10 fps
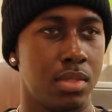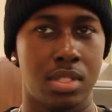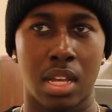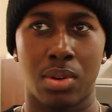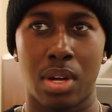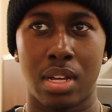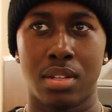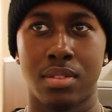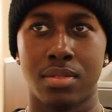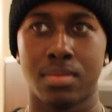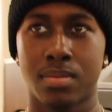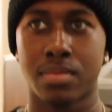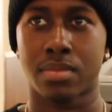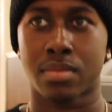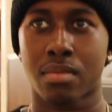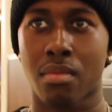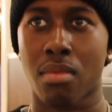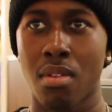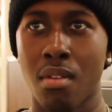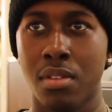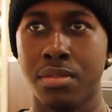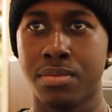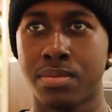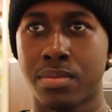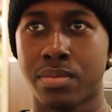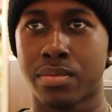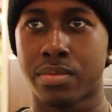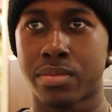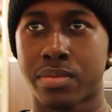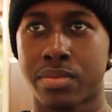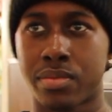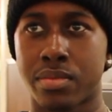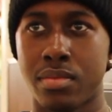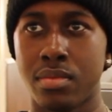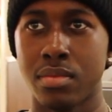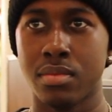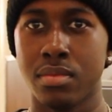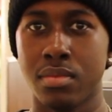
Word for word: So what? I, I think it believes it starts with a T. Uh oh. Uh